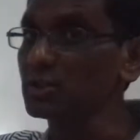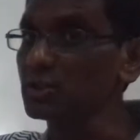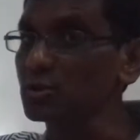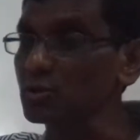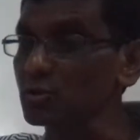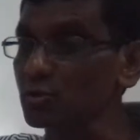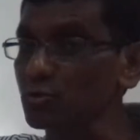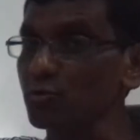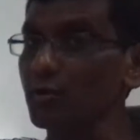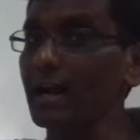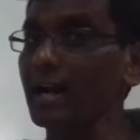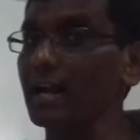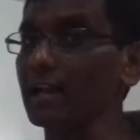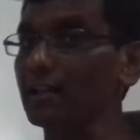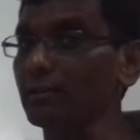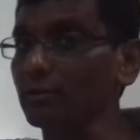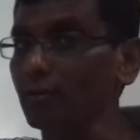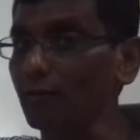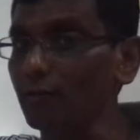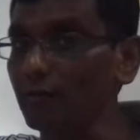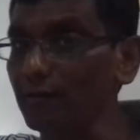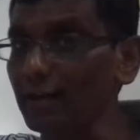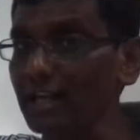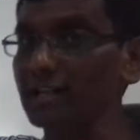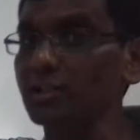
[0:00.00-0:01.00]

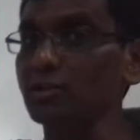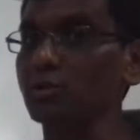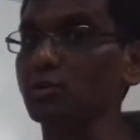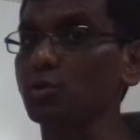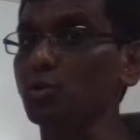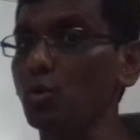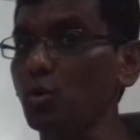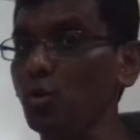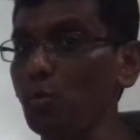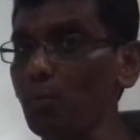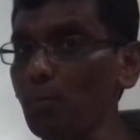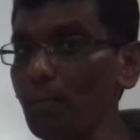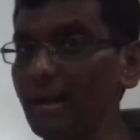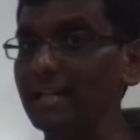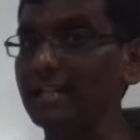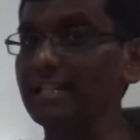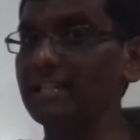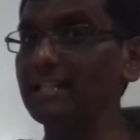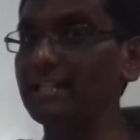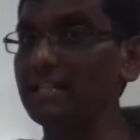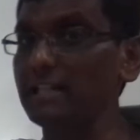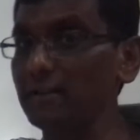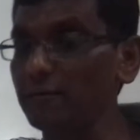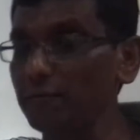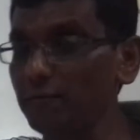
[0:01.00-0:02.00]
Strength of
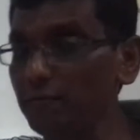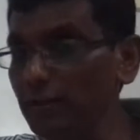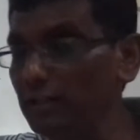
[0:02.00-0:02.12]
electromagnetic